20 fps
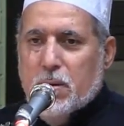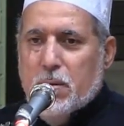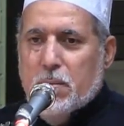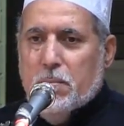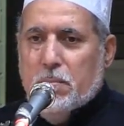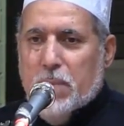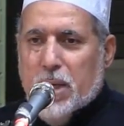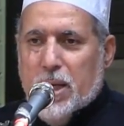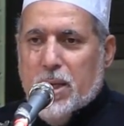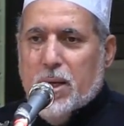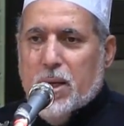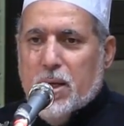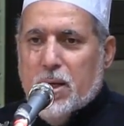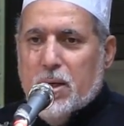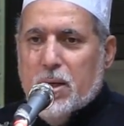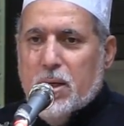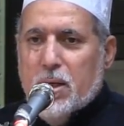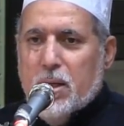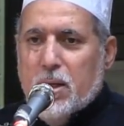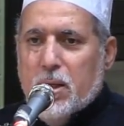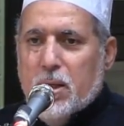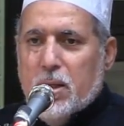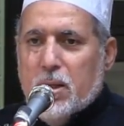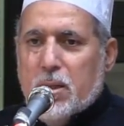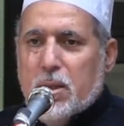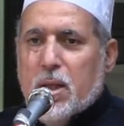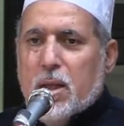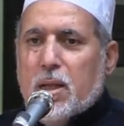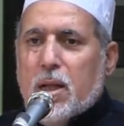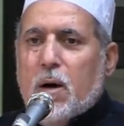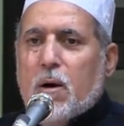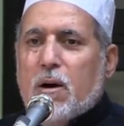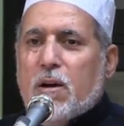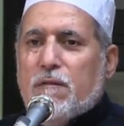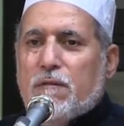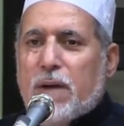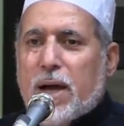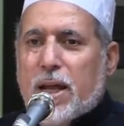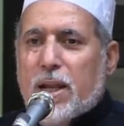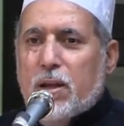Meaning that our
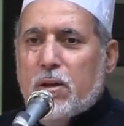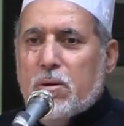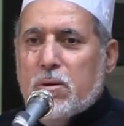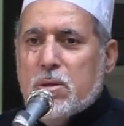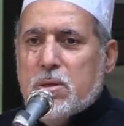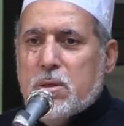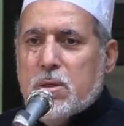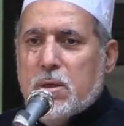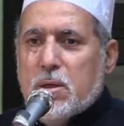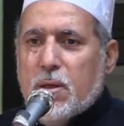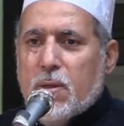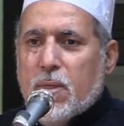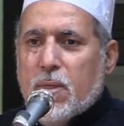values